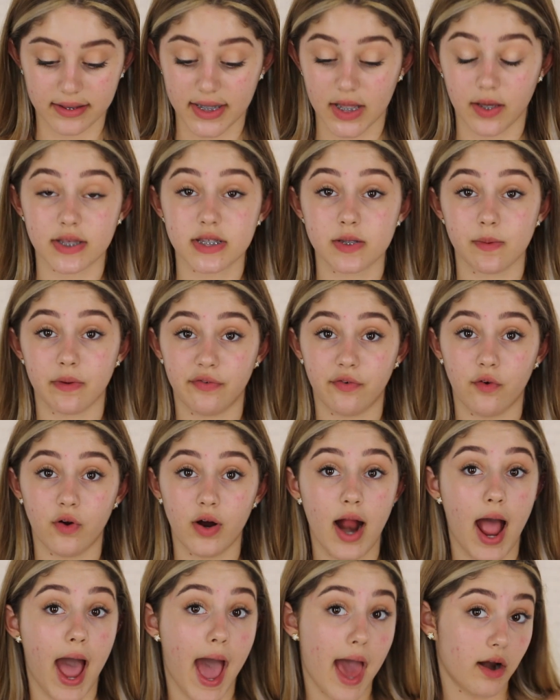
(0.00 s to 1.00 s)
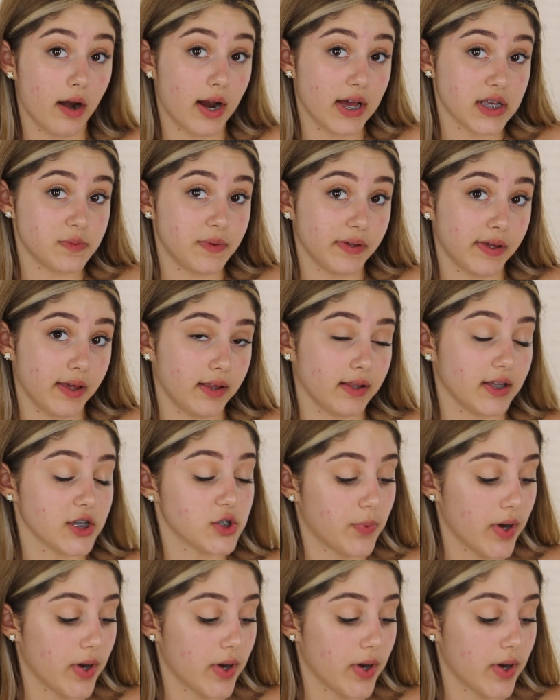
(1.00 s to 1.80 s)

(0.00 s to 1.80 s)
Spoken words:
Like I said before, I don't know how to speak English.